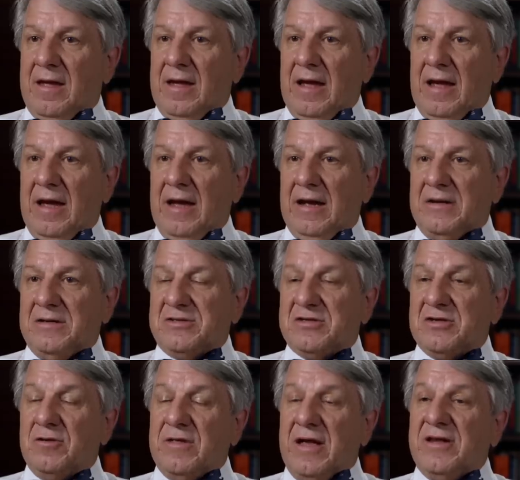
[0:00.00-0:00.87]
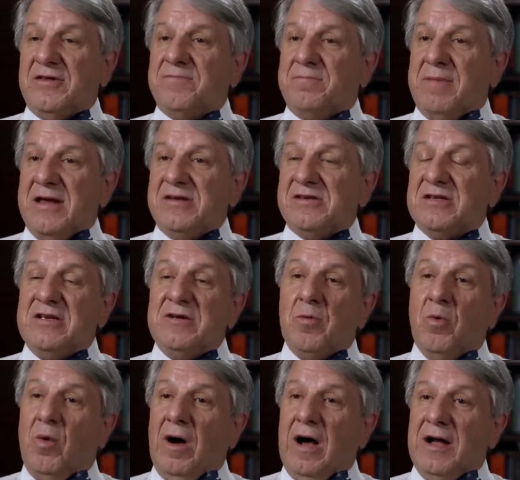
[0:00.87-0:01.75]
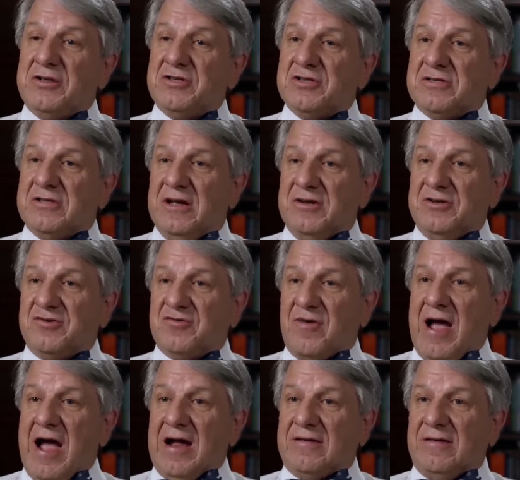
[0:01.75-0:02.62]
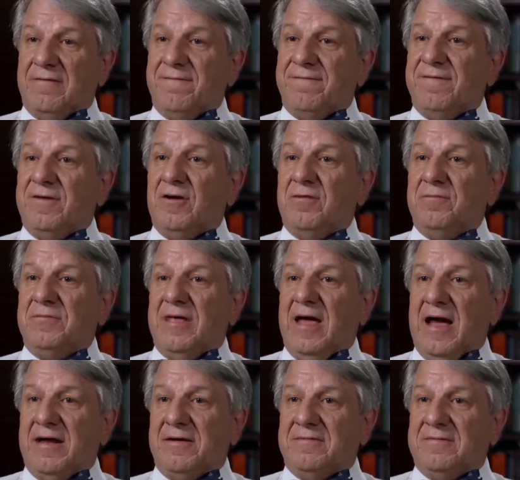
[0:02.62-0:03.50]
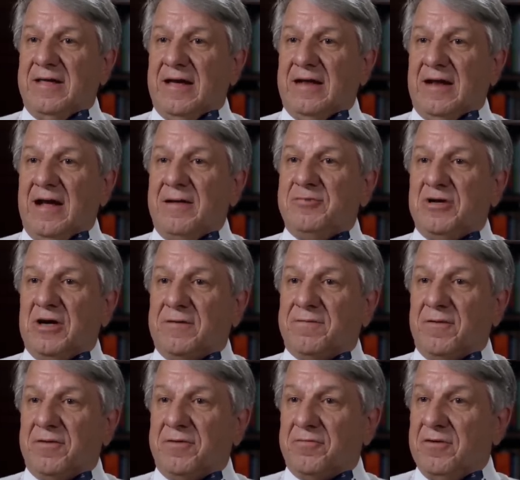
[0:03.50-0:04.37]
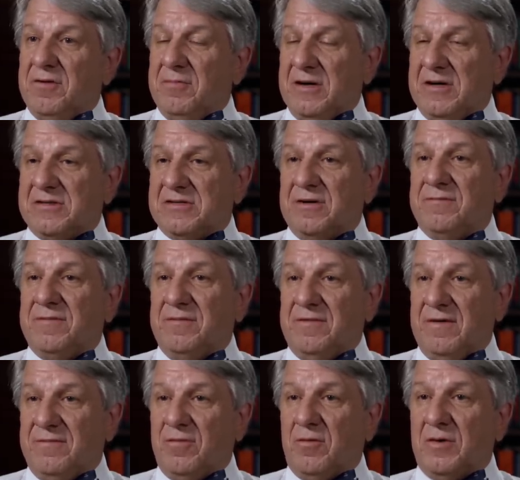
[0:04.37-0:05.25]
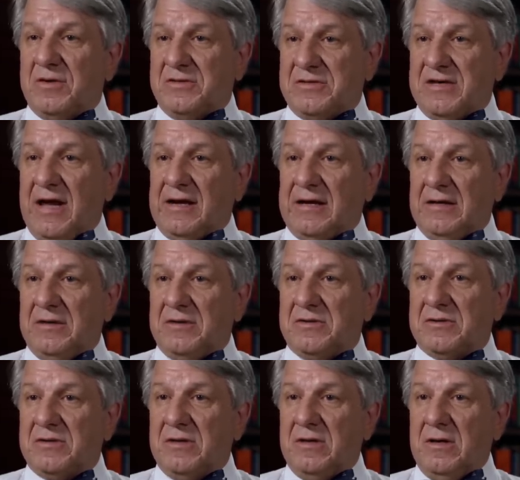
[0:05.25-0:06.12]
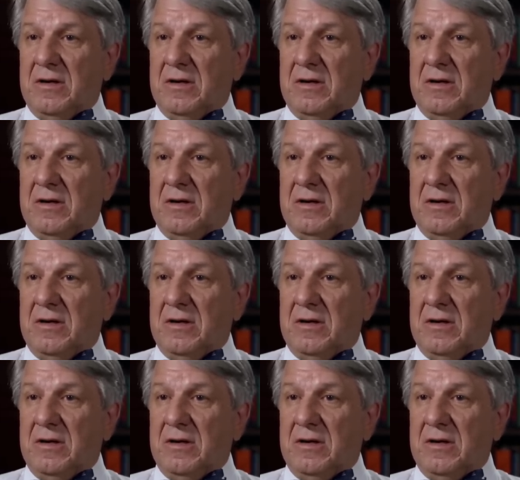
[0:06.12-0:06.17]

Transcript: And so they basically watched and tracked and filmed that, that object for three minutes and fifty-four seconds.